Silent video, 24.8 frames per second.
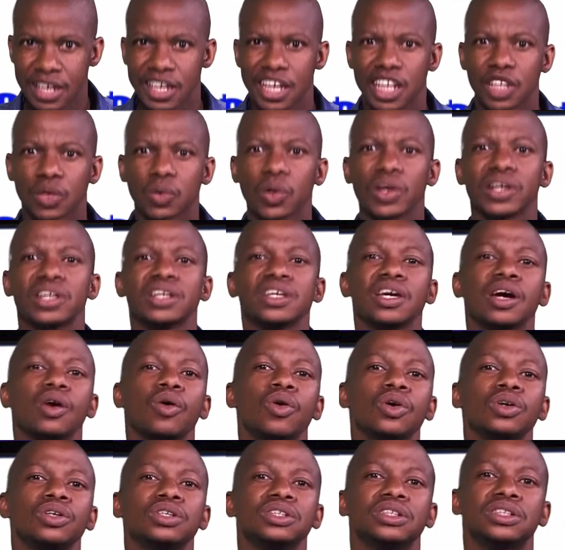A
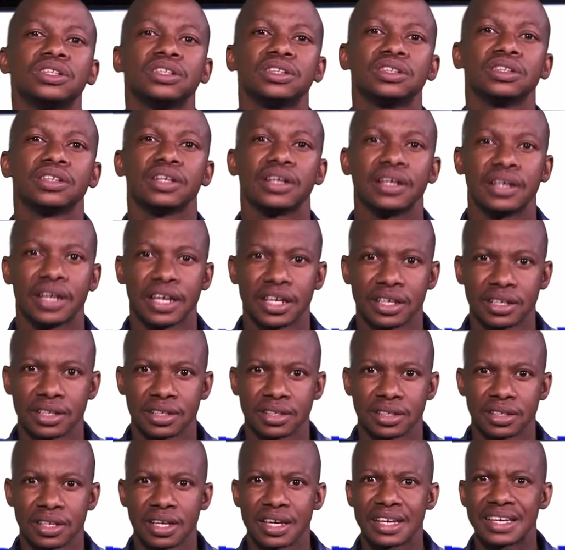20-year-old
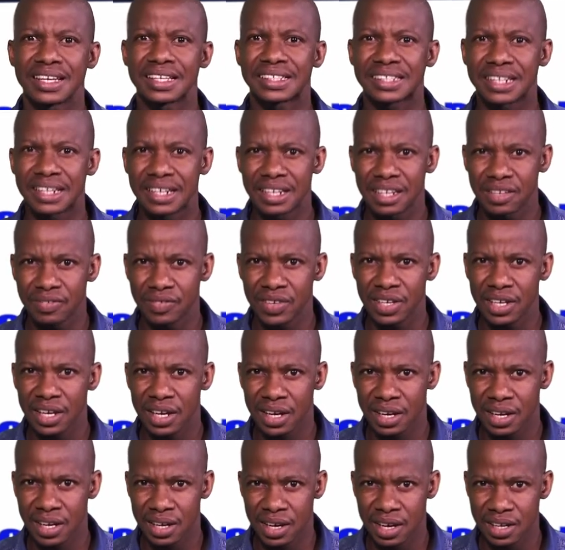lady is leaving a
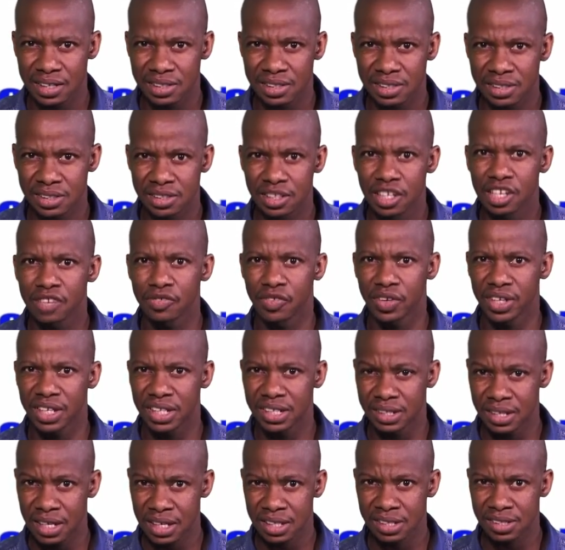legacy for the
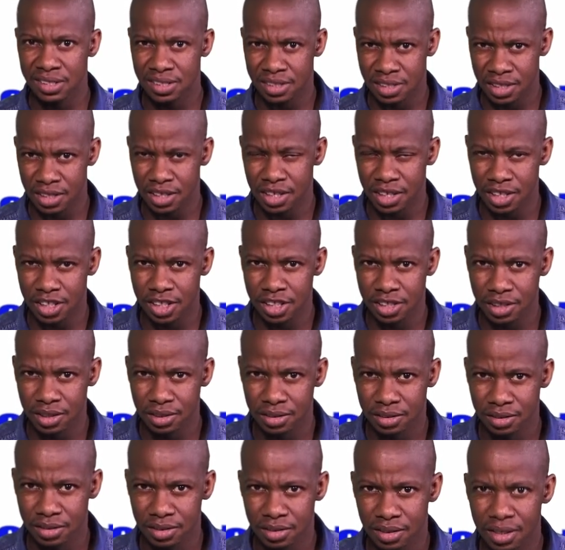next
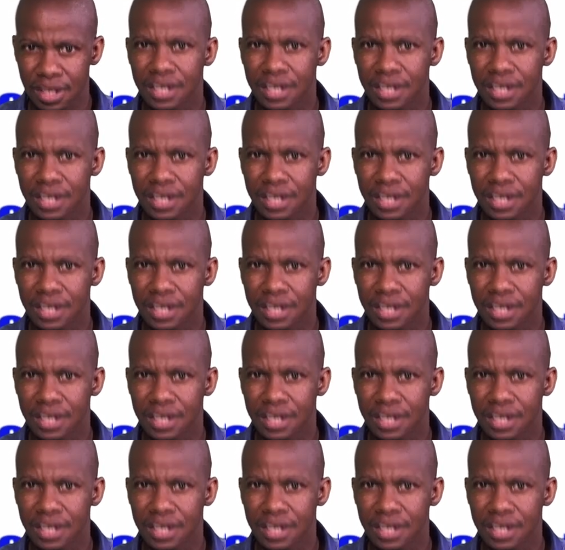generation,